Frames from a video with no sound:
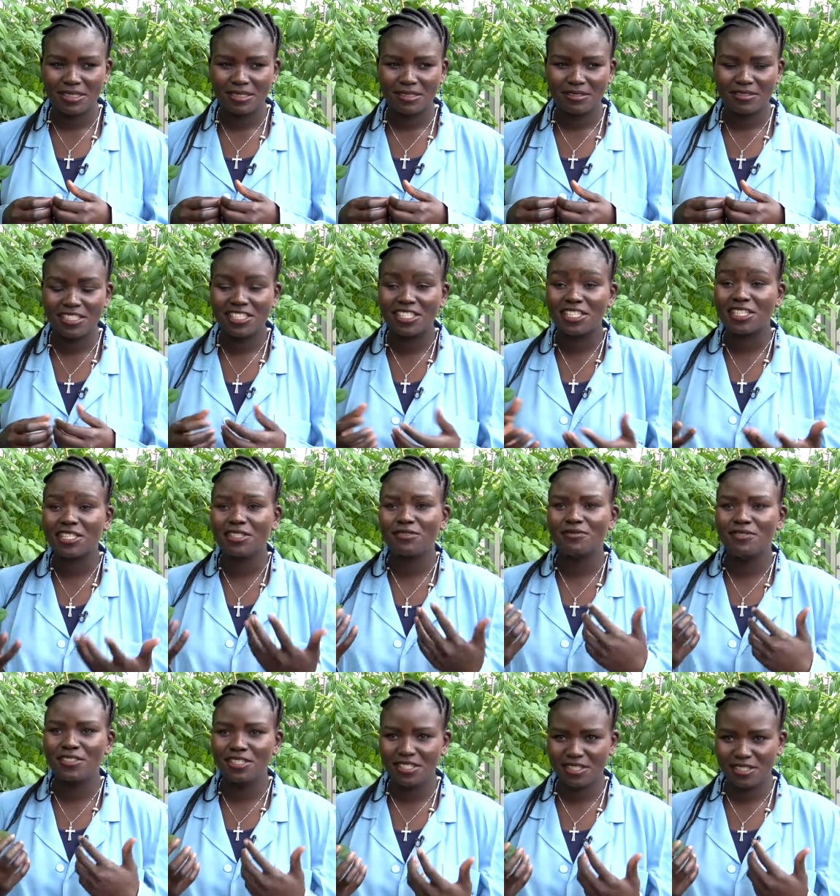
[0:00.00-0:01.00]

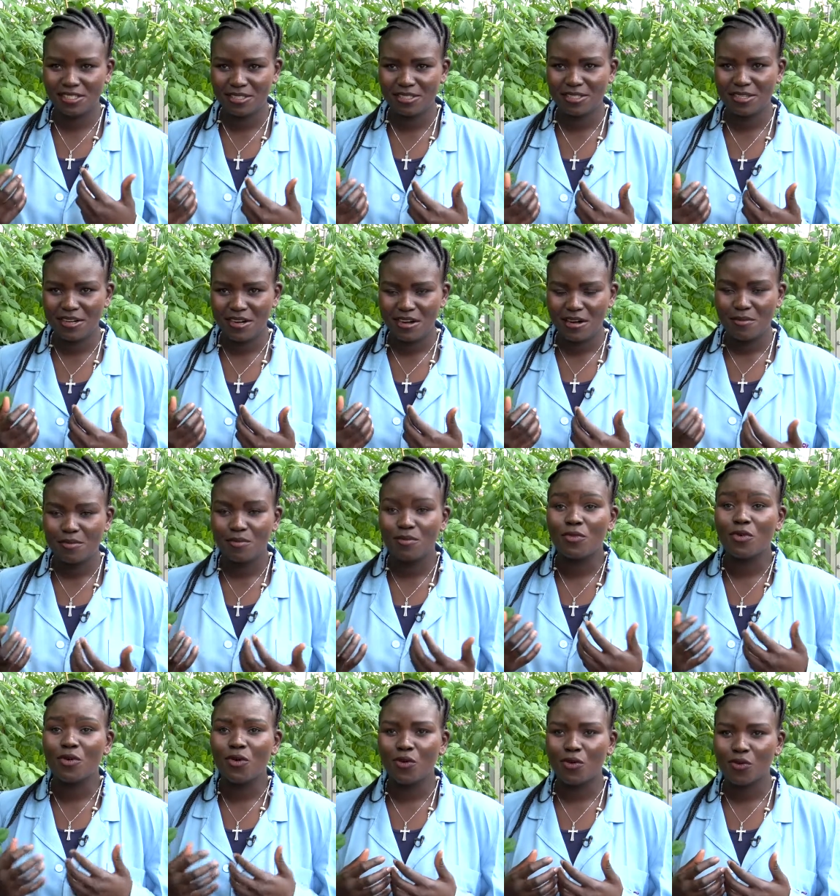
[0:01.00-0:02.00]
received
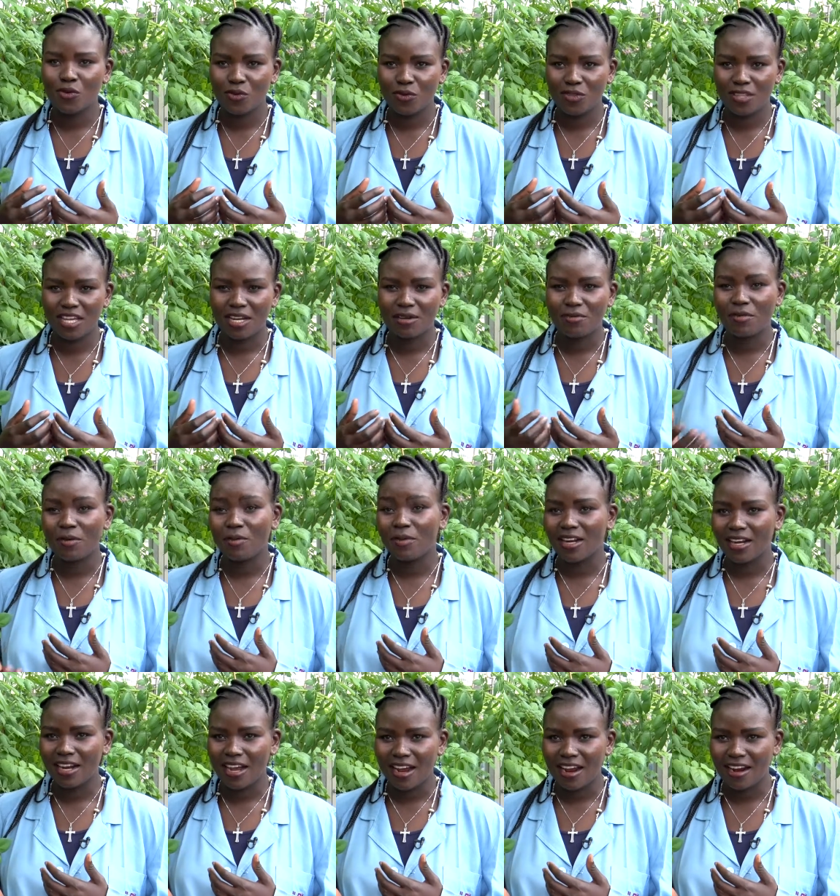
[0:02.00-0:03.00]
more than
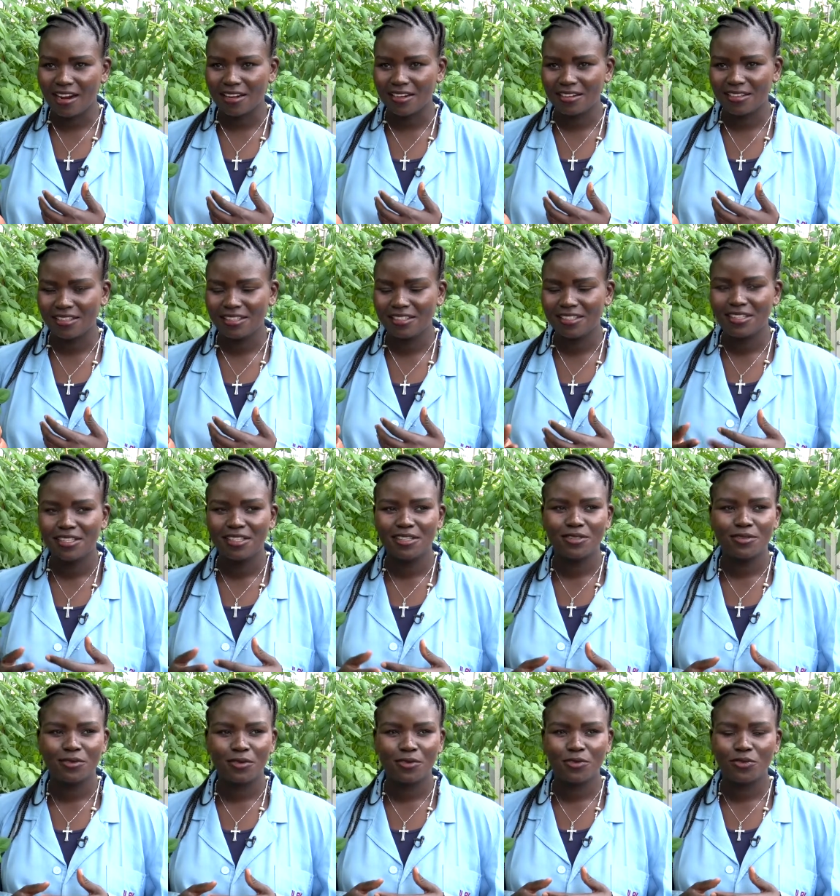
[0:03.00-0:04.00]
women are.
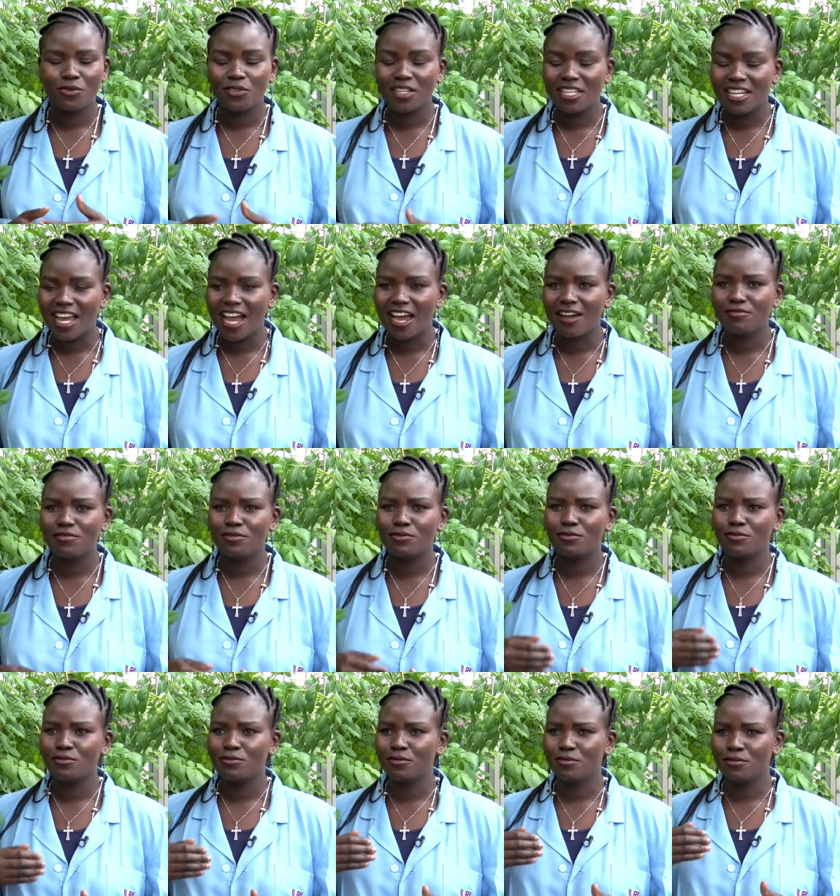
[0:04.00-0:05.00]
So you really have
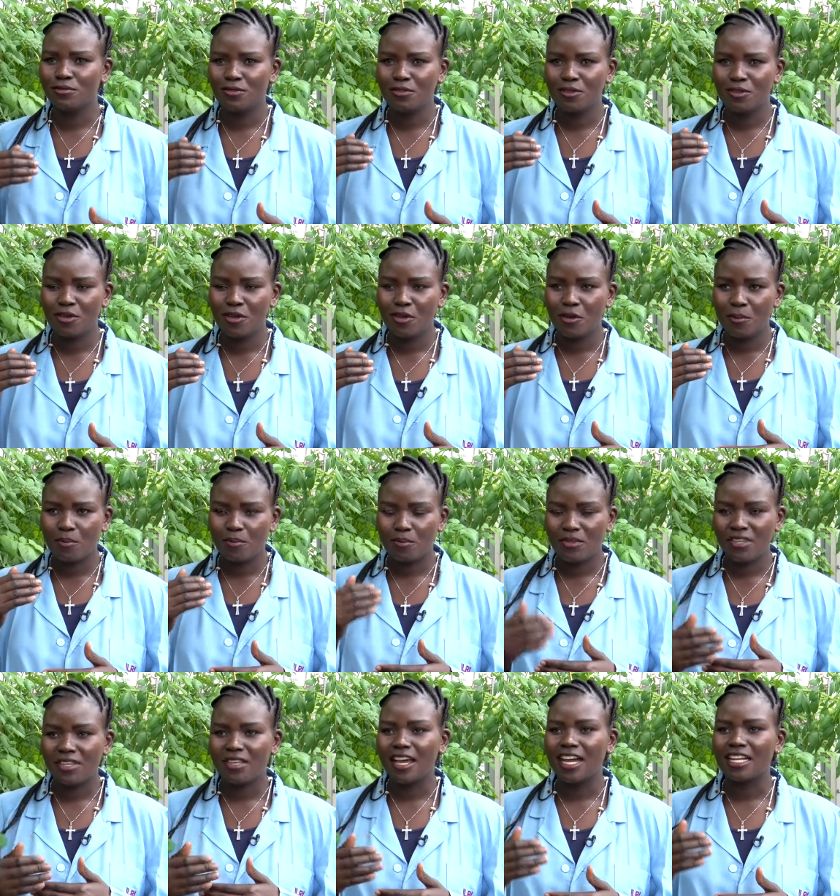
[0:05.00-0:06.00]
to
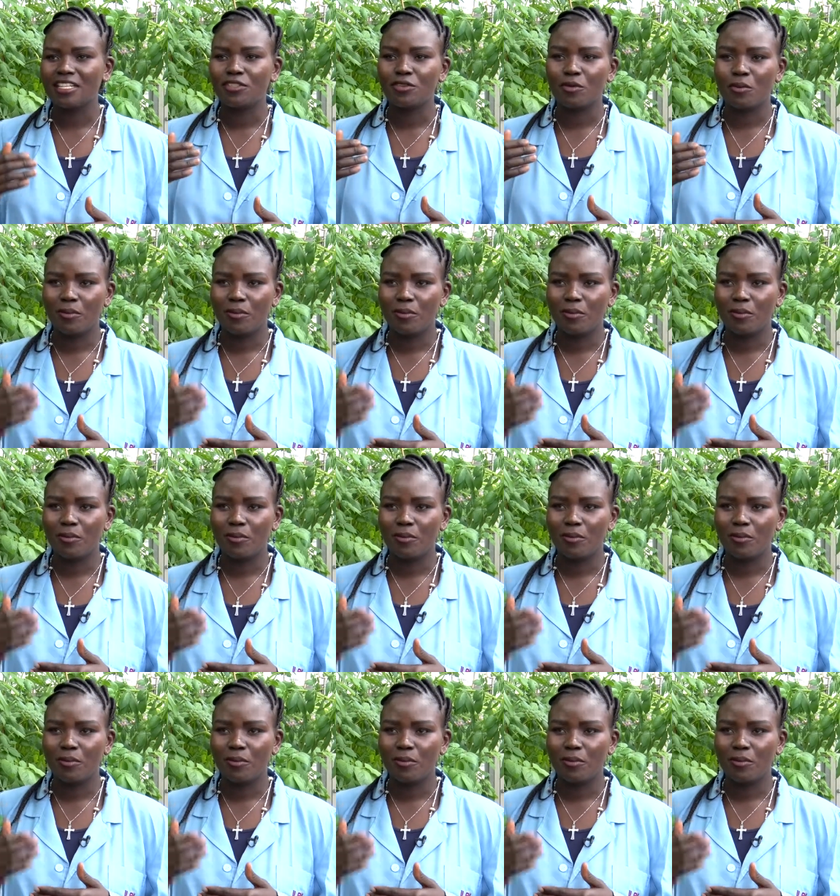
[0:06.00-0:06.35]
be at your